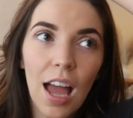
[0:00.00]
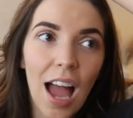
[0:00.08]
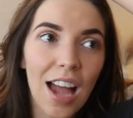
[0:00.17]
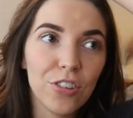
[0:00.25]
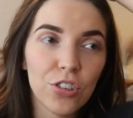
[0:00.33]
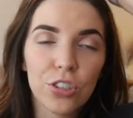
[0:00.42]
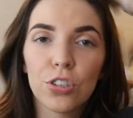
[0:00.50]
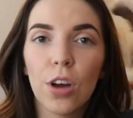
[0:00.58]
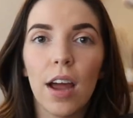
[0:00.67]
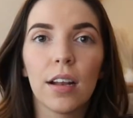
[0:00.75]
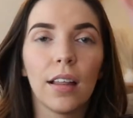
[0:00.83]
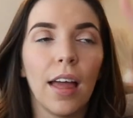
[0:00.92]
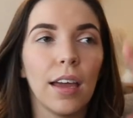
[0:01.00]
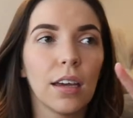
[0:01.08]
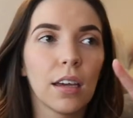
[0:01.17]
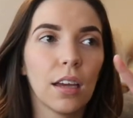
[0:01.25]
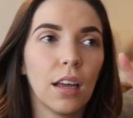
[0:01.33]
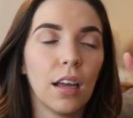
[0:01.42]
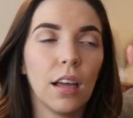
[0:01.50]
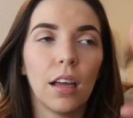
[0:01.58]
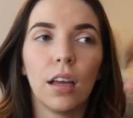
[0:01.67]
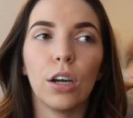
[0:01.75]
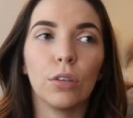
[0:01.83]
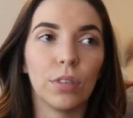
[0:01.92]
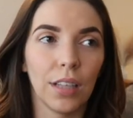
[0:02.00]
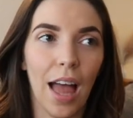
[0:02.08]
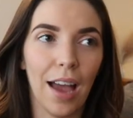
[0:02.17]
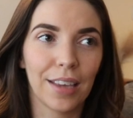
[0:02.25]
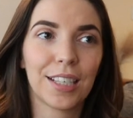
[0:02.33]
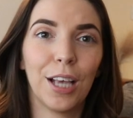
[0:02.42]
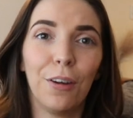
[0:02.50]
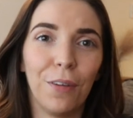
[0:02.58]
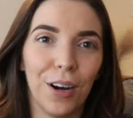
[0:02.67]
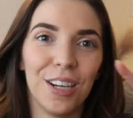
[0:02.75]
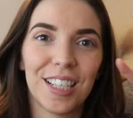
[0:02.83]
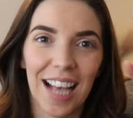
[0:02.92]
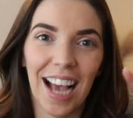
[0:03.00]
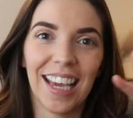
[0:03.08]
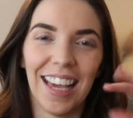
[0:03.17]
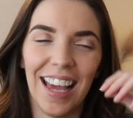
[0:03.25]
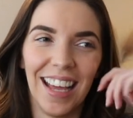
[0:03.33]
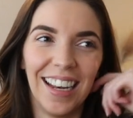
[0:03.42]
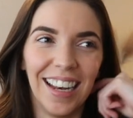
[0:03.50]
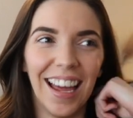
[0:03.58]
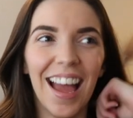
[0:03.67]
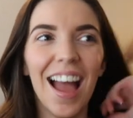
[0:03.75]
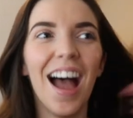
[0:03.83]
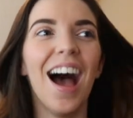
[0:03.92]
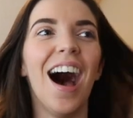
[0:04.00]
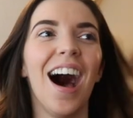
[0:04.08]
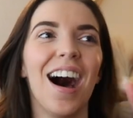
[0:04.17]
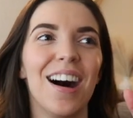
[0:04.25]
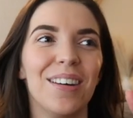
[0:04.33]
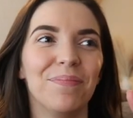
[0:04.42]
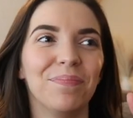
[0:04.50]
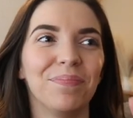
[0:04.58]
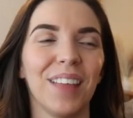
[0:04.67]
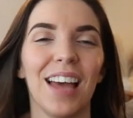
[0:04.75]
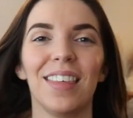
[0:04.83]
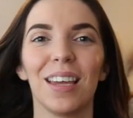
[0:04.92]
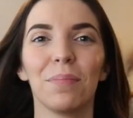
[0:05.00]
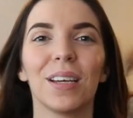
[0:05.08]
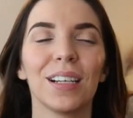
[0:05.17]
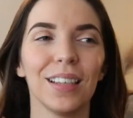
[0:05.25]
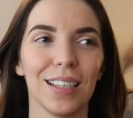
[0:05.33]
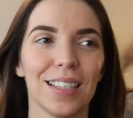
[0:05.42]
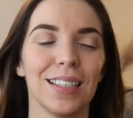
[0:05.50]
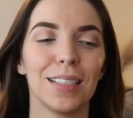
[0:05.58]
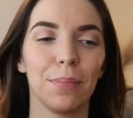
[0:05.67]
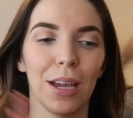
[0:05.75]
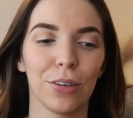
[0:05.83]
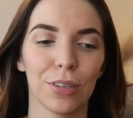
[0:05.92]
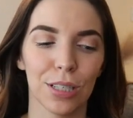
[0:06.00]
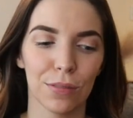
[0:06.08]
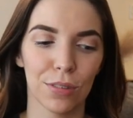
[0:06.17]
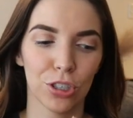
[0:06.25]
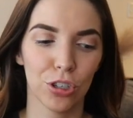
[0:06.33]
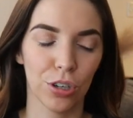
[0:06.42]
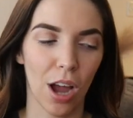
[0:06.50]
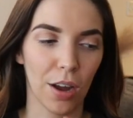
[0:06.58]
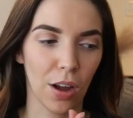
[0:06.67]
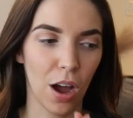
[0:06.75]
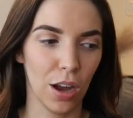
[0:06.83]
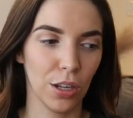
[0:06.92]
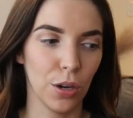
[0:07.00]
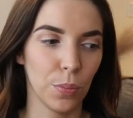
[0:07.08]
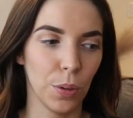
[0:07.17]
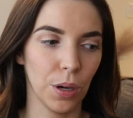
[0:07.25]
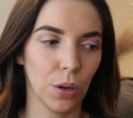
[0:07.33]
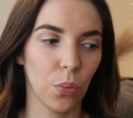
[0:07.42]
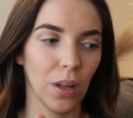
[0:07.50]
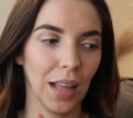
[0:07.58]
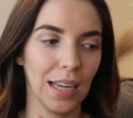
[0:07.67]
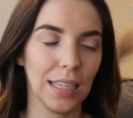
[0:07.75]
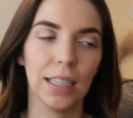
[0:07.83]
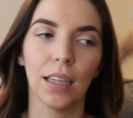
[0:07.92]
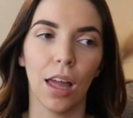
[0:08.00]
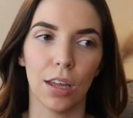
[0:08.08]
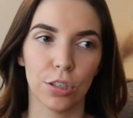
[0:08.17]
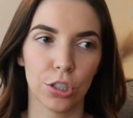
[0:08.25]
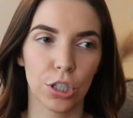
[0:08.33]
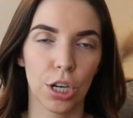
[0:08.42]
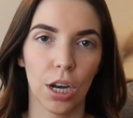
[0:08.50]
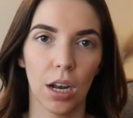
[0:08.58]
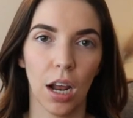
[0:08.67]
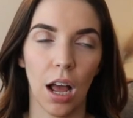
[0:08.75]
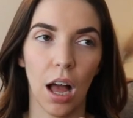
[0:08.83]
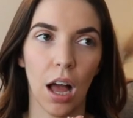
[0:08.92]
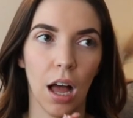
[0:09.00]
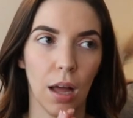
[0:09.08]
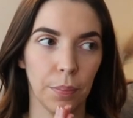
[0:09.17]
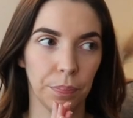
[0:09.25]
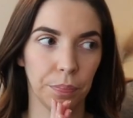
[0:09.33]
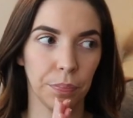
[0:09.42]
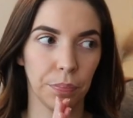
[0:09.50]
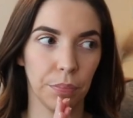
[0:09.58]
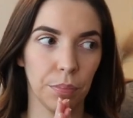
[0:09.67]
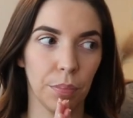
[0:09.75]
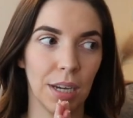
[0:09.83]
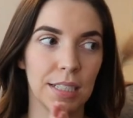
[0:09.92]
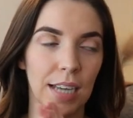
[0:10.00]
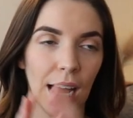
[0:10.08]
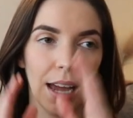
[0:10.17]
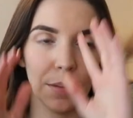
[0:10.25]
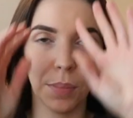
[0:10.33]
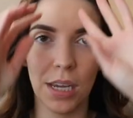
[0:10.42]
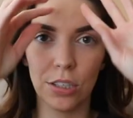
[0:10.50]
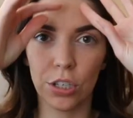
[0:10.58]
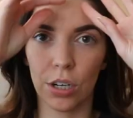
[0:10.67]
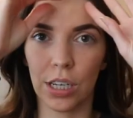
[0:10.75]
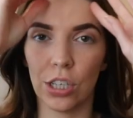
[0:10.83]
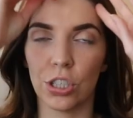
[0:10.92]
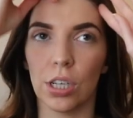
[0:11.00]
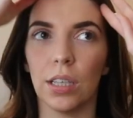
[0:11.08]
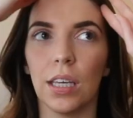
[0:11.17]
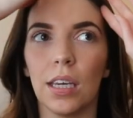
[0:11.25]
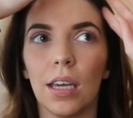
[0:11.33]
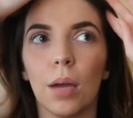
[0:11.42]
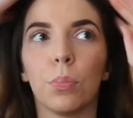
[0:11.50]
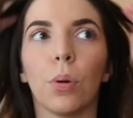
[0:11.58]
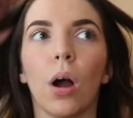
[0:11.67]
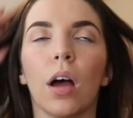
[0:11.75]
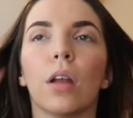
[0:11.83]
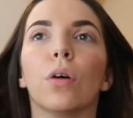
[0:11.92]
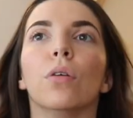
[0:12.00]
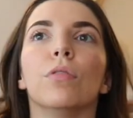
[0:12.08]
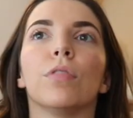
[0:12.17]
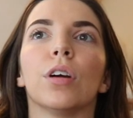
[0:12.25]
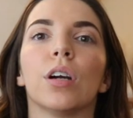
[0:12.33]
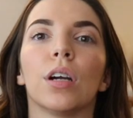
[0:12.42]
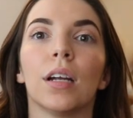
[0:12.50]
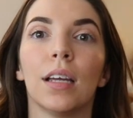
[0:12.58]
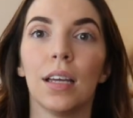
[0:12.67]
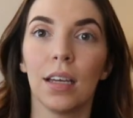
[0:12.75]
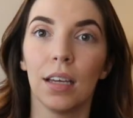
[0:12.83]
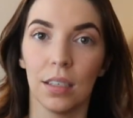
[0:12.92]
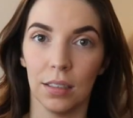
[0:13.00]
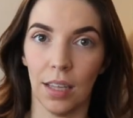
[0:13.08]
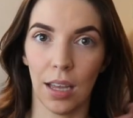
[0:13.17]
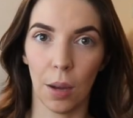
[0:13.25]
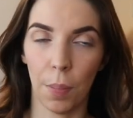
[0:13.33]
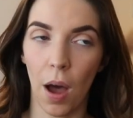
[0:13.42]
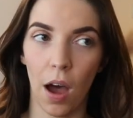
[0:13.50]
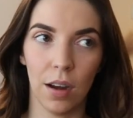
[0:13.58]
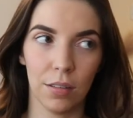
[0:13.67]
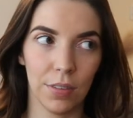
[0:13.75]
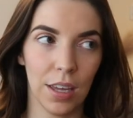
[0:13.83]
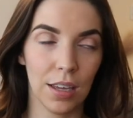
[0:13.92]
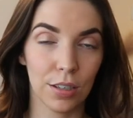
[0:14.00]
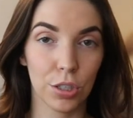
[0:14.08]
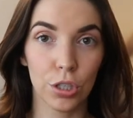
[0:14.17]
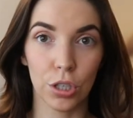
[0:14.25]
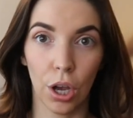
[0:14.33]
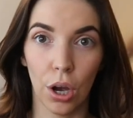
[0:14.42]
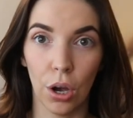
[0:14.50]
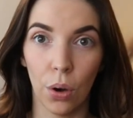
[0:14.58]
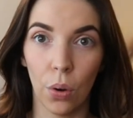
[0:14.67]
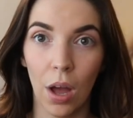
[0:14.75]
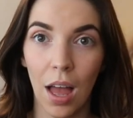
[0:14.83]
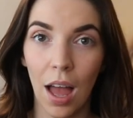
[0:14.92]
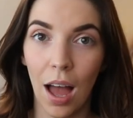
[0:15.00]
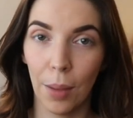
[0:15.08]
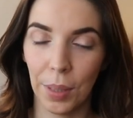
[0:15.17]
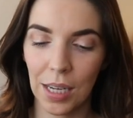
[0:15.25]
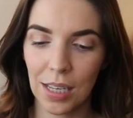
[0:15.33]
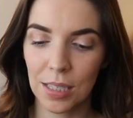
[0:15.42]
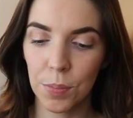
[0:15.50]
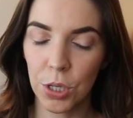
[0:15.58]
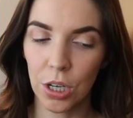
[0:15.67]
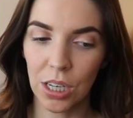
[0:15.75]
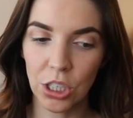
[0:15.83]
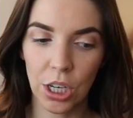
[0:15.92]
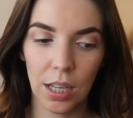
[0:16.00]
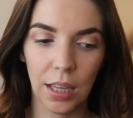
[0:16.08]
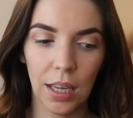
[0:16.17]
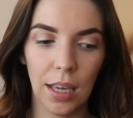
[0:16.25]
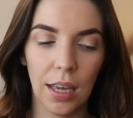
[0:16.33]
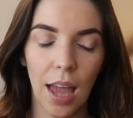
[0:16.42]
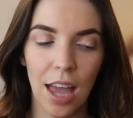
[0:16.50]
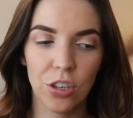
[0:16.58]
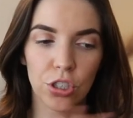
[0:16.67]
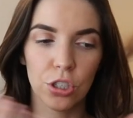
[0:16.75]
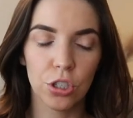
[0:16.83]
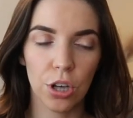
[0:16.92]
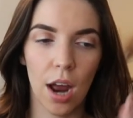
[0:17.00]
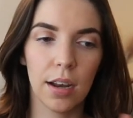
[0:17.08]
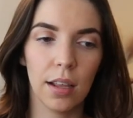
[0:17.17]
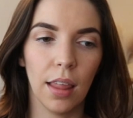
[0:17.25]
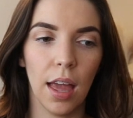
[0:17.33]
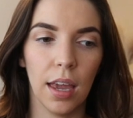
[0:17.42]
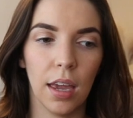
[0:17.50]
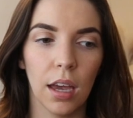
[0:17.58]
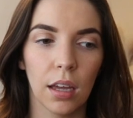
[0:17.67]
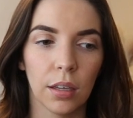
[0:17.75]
and just try to, like, relax for a second. I think I'm gonna listen to my Christopher Triana audiobook while I eat lunch. My dad made turkey chili and brought over, like, a pot of it. So I'm gonna eat some turkey chili and just try to, like,